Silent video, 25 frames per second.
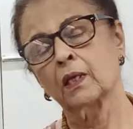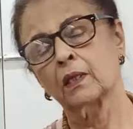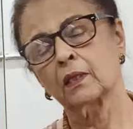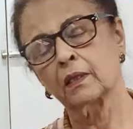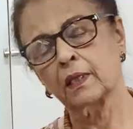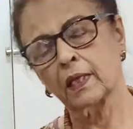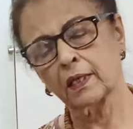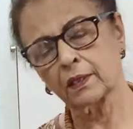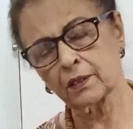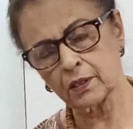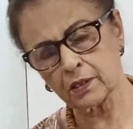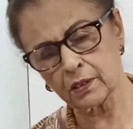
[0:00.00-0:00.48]

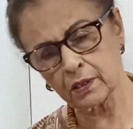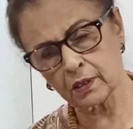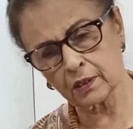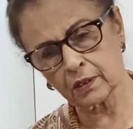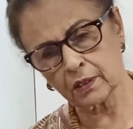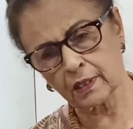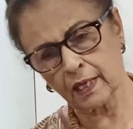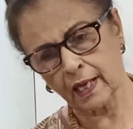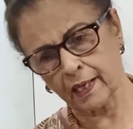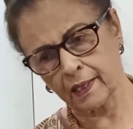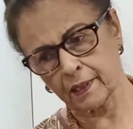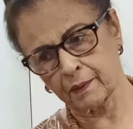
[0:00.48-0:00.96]
That is a
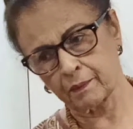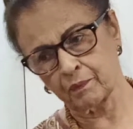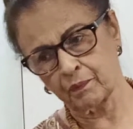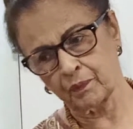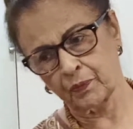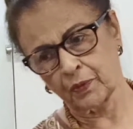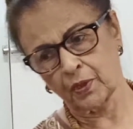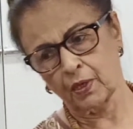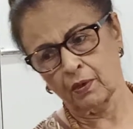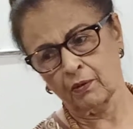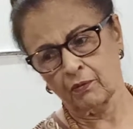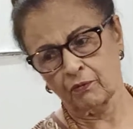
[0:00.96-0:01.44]
time
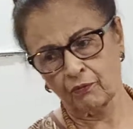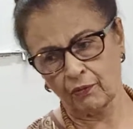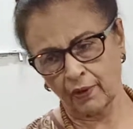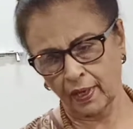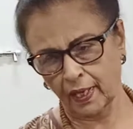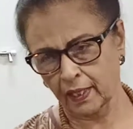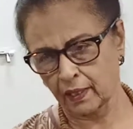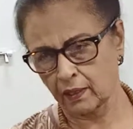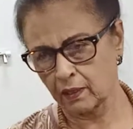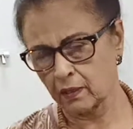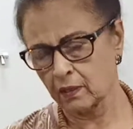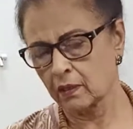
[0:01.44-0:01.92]

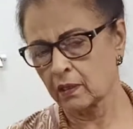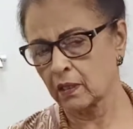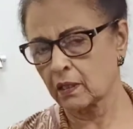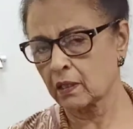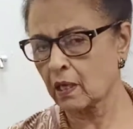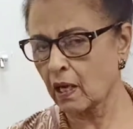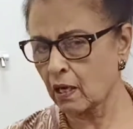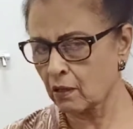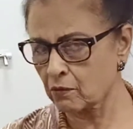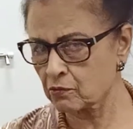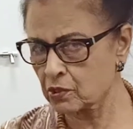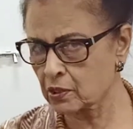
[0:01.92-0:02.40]
when the
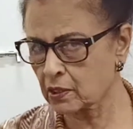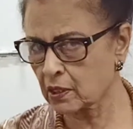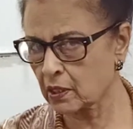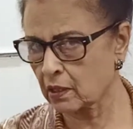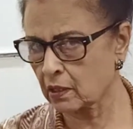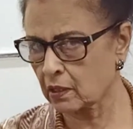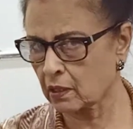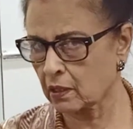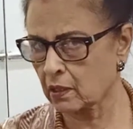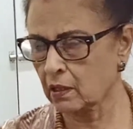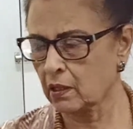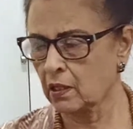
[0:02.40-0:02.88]

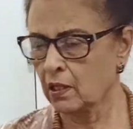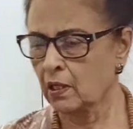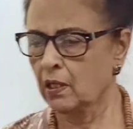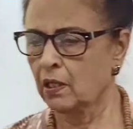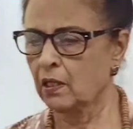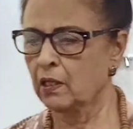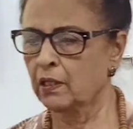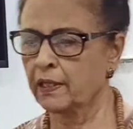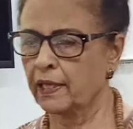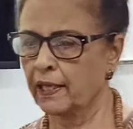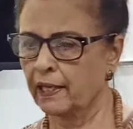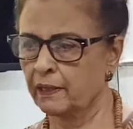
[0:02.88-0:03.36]
counselor
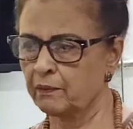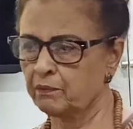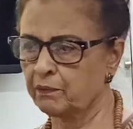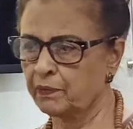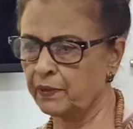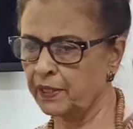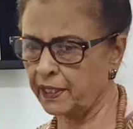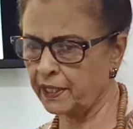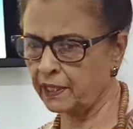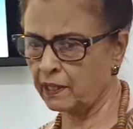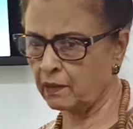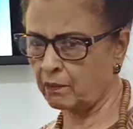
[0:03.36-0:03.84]
can
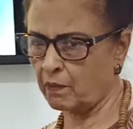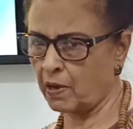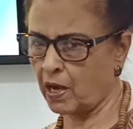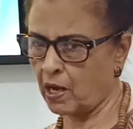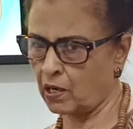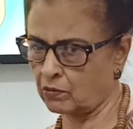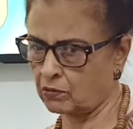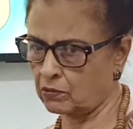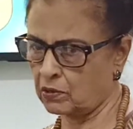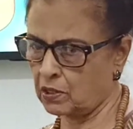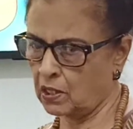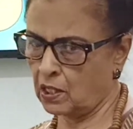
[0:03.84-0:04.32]
bring
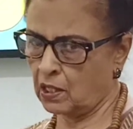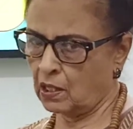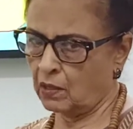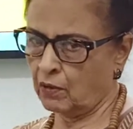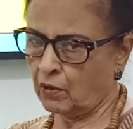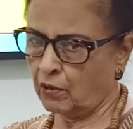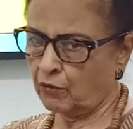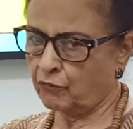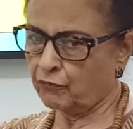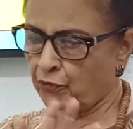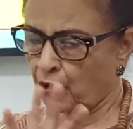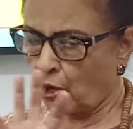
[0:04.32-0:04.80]
about
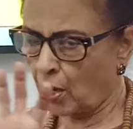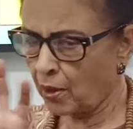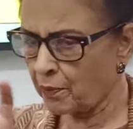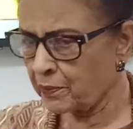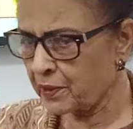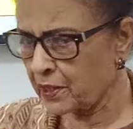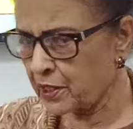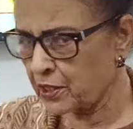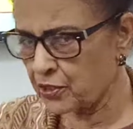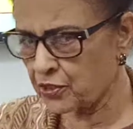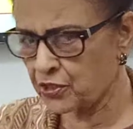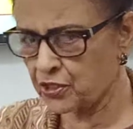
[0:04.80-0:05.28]
from
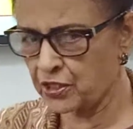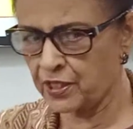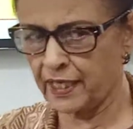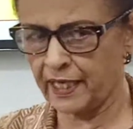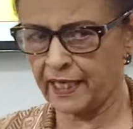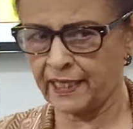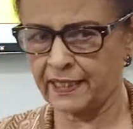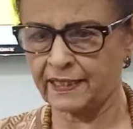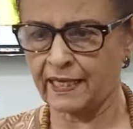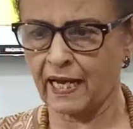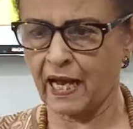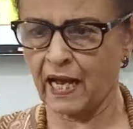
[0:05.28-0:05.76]
his
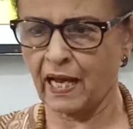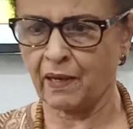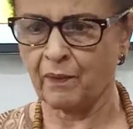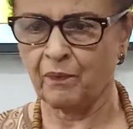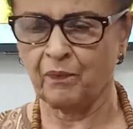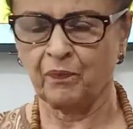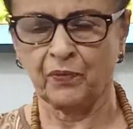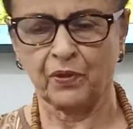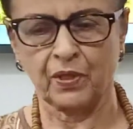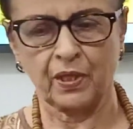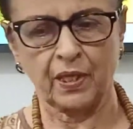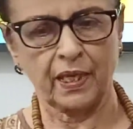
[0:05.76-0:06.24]
data
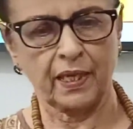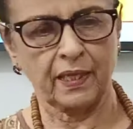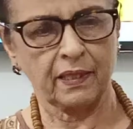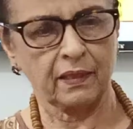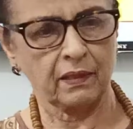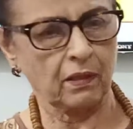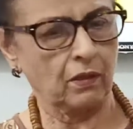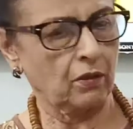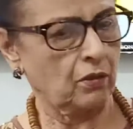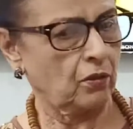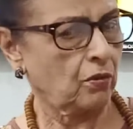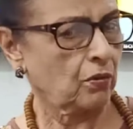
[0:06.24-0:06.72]
that
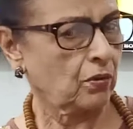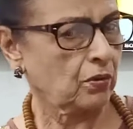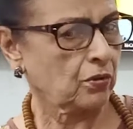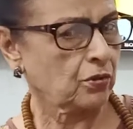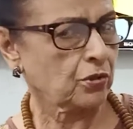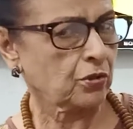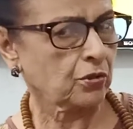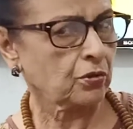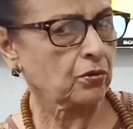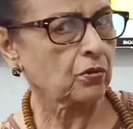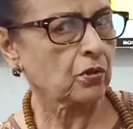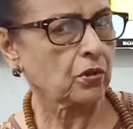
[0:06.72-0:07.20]

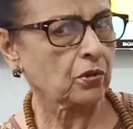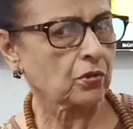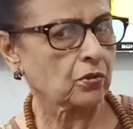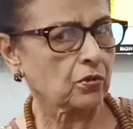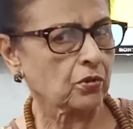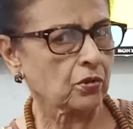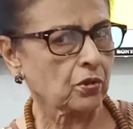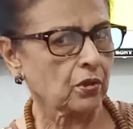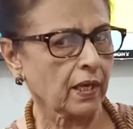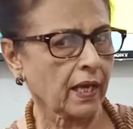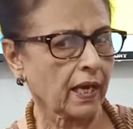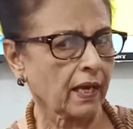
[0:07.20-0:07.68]
don't you
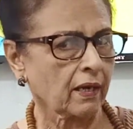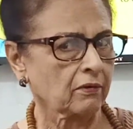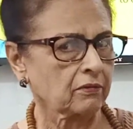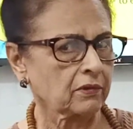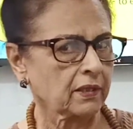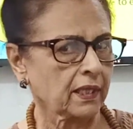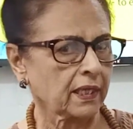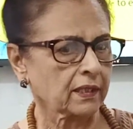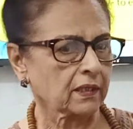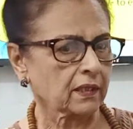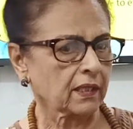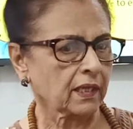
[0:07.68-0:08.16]
also have
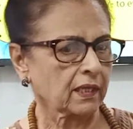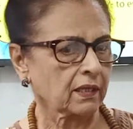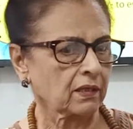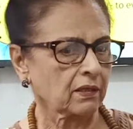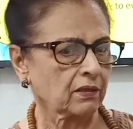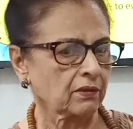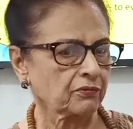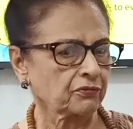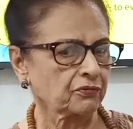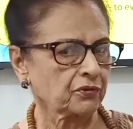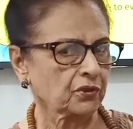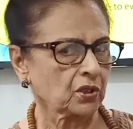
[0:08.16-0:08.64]
that kind
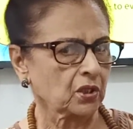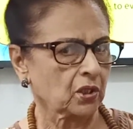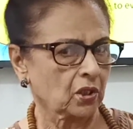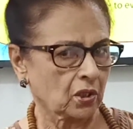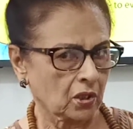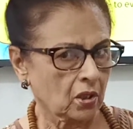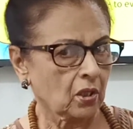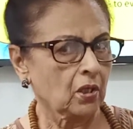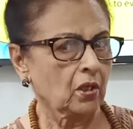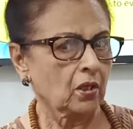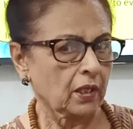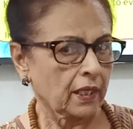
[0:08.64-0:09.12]
of
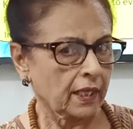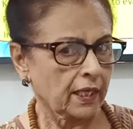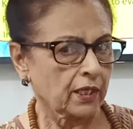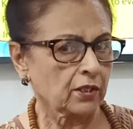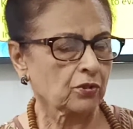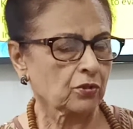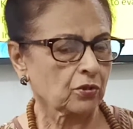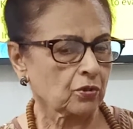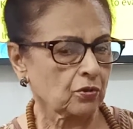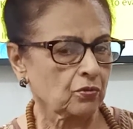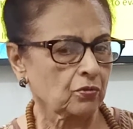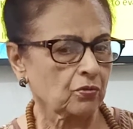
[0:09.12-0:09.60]

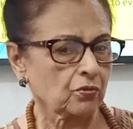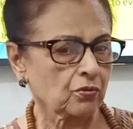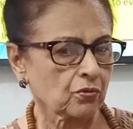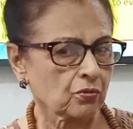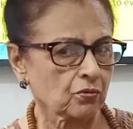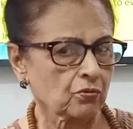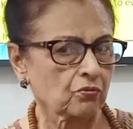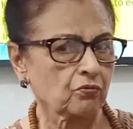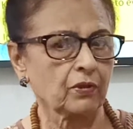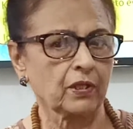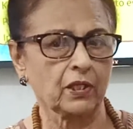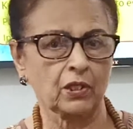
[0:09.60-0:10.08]
excuse
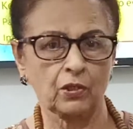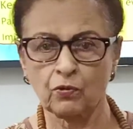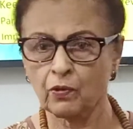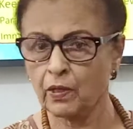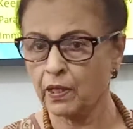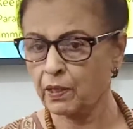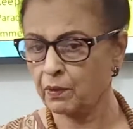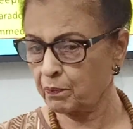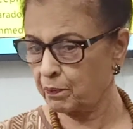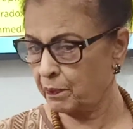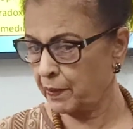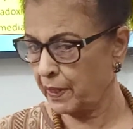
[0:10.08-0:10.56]
when you
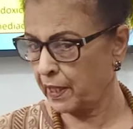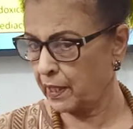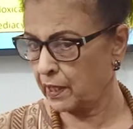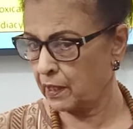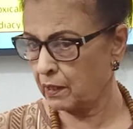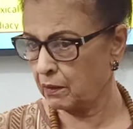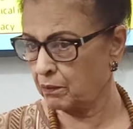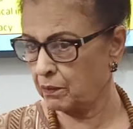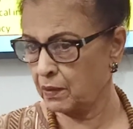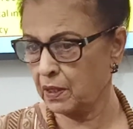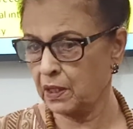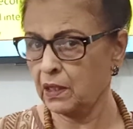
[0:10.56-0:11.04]
are
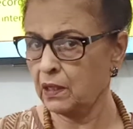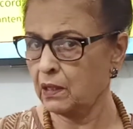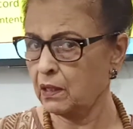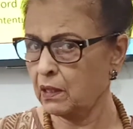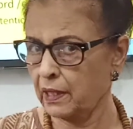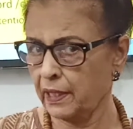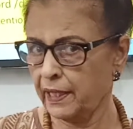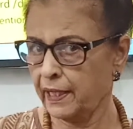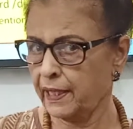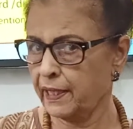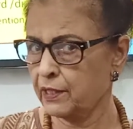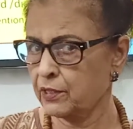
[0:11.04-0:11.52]
paying me
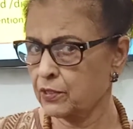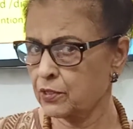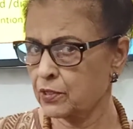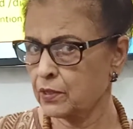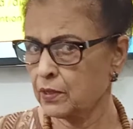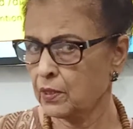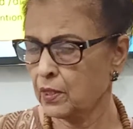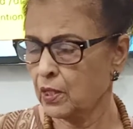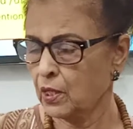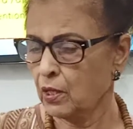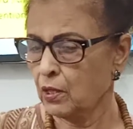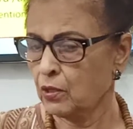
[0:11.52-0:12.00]
late,
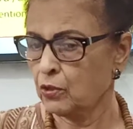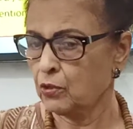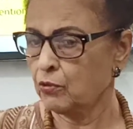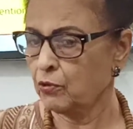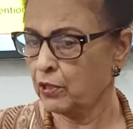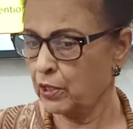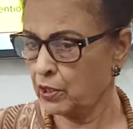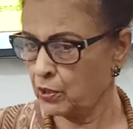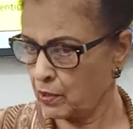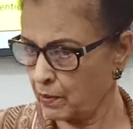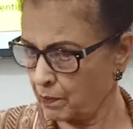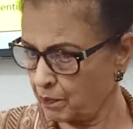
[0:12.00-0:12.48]

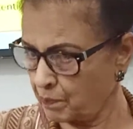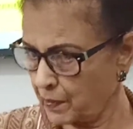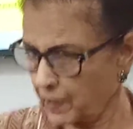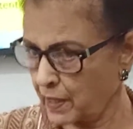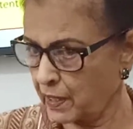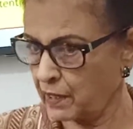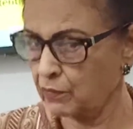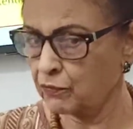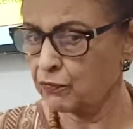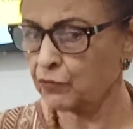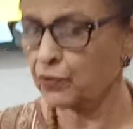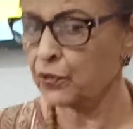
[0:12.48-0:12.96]
when you are
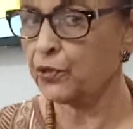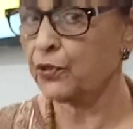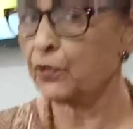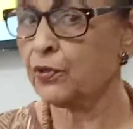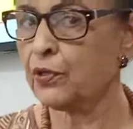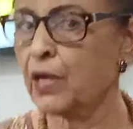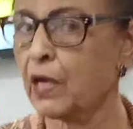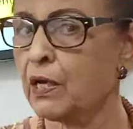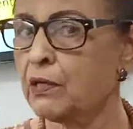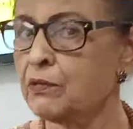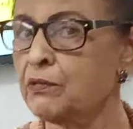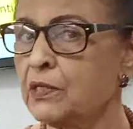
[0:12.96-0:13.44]
paying for your
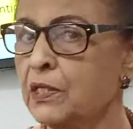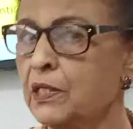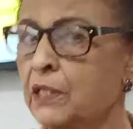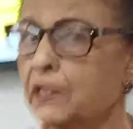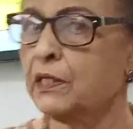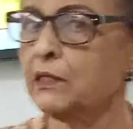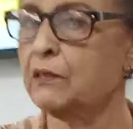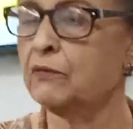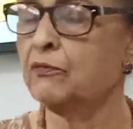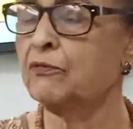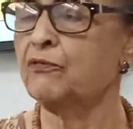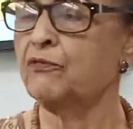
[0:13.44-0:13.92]

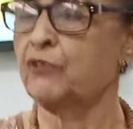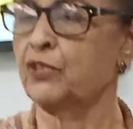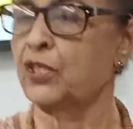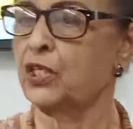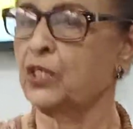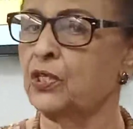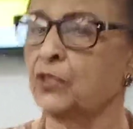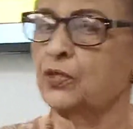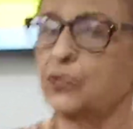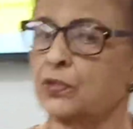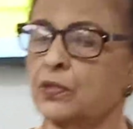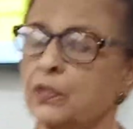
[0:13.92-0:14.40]
counseling
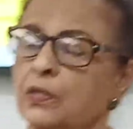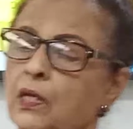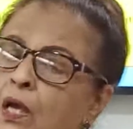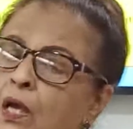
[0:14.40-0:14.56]
fees